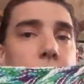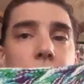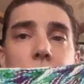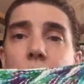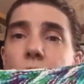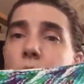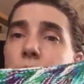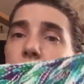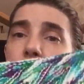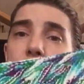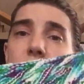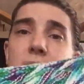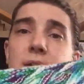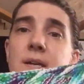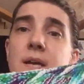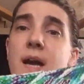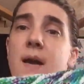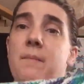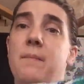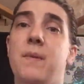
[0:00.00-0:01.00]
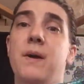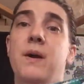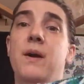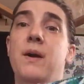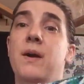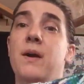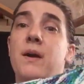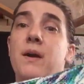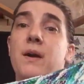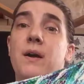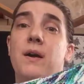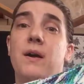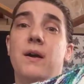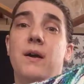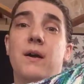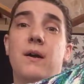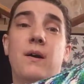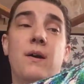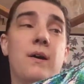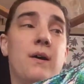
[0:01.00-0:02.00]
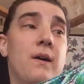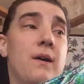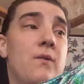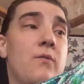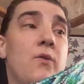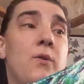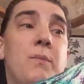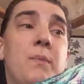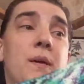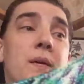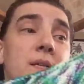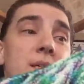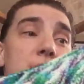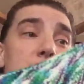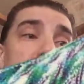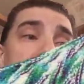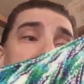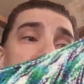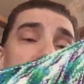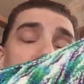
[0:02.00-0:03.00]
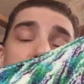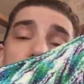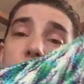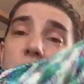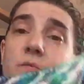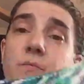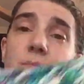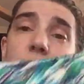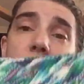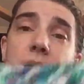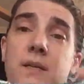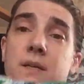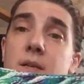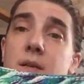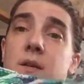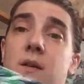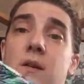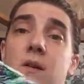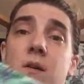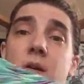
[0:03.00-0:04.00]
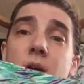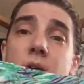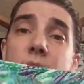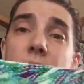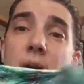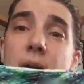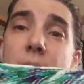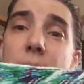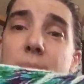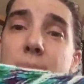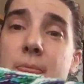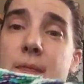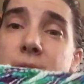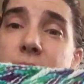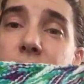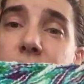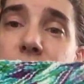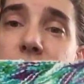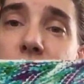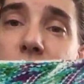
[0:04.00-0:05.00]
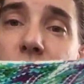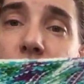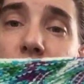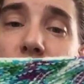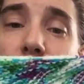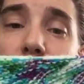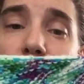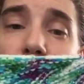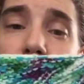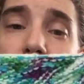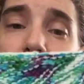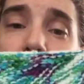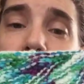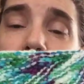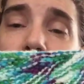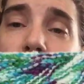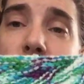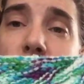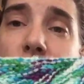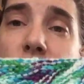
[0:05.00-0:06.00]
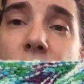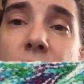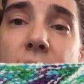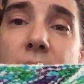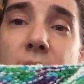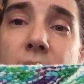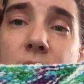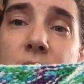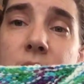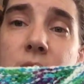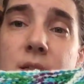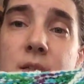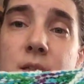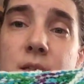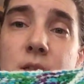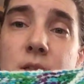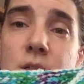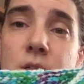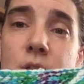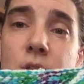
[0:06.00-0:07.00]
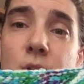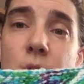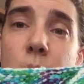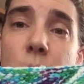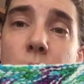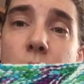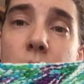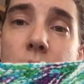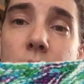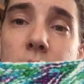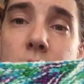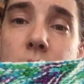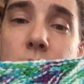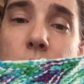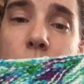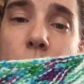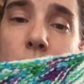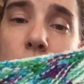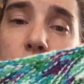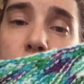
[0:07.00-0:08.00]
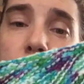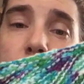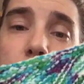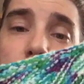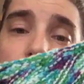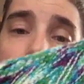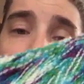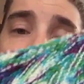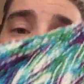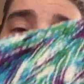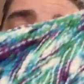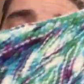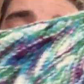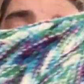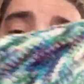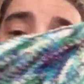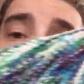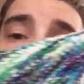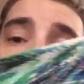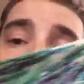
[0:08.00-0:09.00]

Sorry that I'm repeating myself, but look at these colors: a violet, turquoise, green and white,